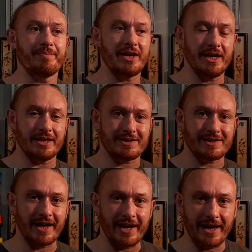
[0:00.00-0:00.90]
in
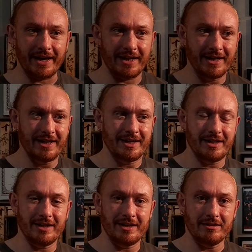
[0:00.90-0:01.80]
inciting
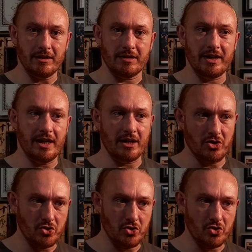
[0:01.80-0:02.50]
the thing.